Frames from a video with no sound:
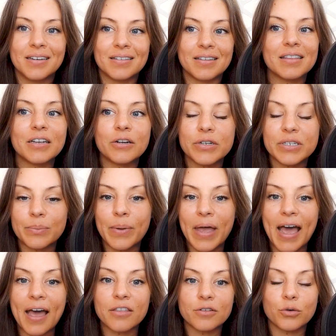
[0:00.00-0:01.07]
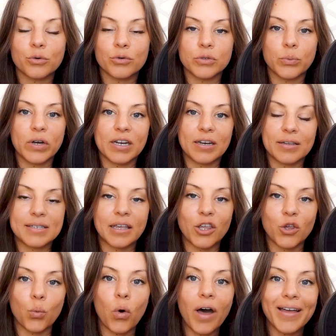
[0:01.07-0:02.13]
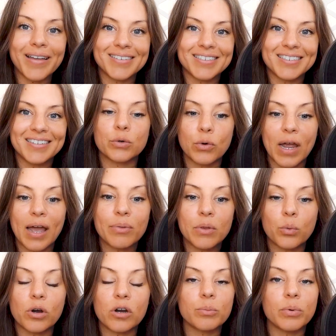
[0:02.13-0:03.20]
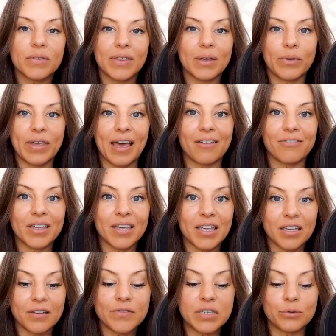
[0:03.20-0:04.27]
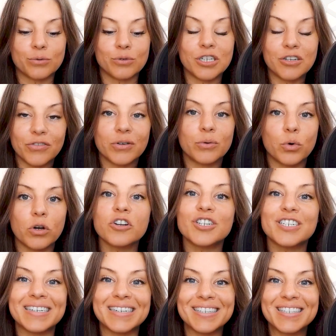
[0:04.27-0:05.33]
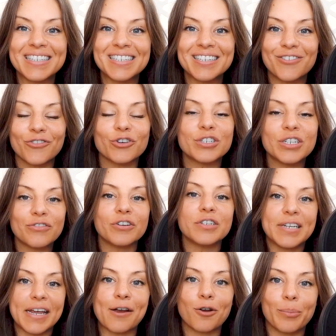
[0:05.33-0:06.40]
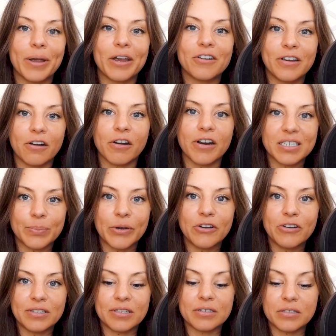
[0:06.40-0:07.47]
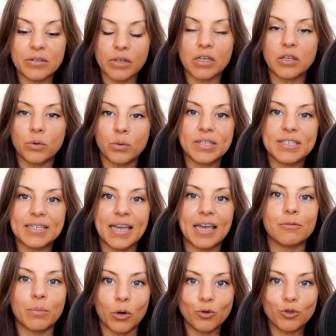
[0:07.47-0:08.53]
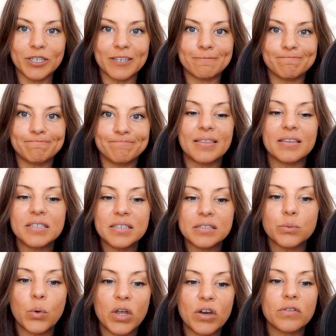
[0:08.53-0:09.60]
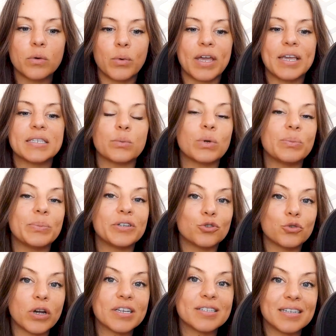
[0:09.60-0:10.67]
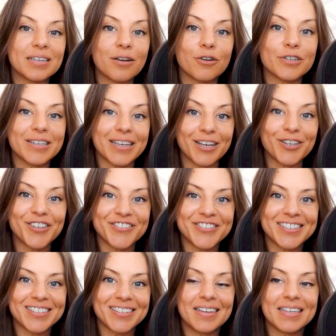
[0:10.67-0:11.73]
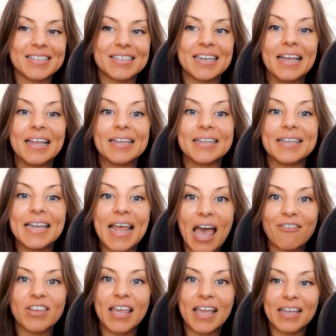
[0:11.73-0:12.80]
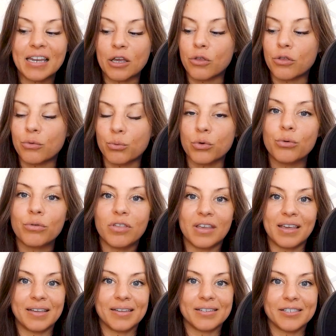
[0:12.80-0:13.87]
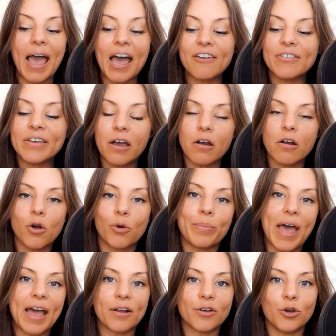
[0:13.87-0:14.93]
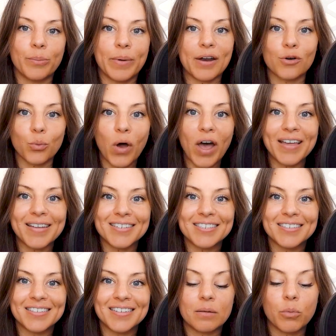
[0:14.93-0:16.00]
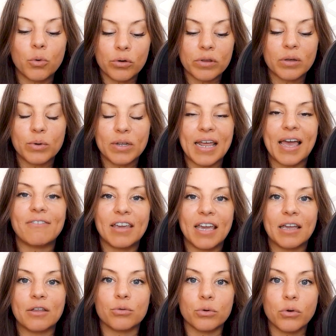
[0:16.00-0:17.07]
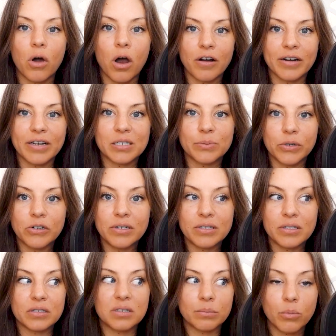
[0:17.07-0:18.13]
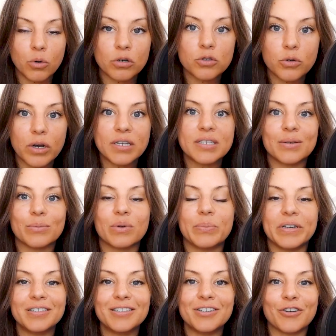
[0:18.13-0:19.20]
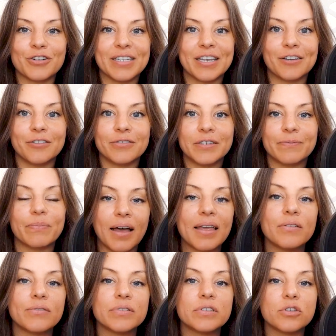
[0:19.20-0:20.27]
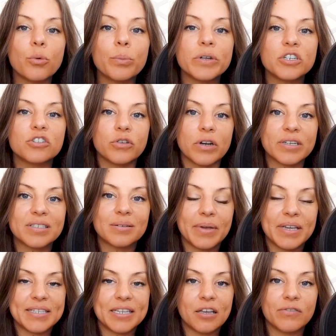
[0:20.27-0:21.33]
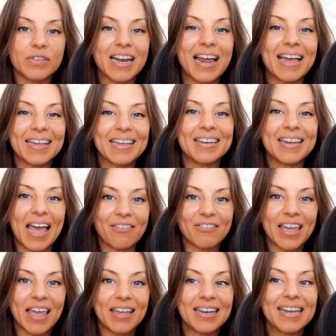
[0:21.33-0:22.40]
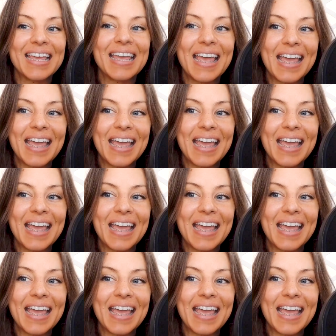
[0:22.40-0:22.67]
that there is a path towards what it is that you want. So grab the workbook that we have. It gives you different worksheets for different terror barrier experiences so that you can stay in motion. And this is one of the ways that we build trust in ourselves, is navigating through things, having our own back no matter what. The more that we navigate through hard experiences, the more trust that we build in ourselves. I have so much trust in myself that I can navigate